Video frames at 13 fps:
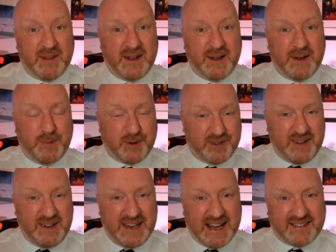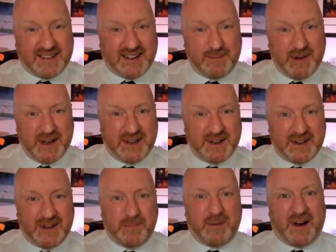We'll see you next time.
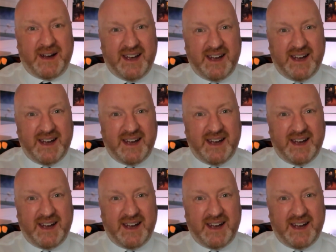Goodbye.